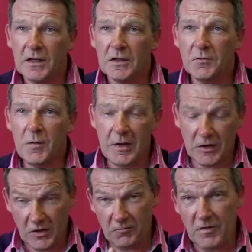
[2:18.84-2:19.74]
swimming
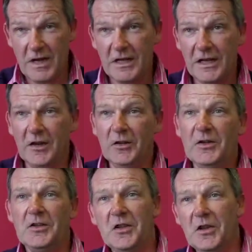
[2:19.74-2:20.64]
serenely on
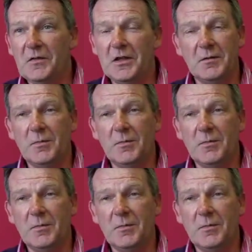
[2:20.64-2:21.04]
the surface,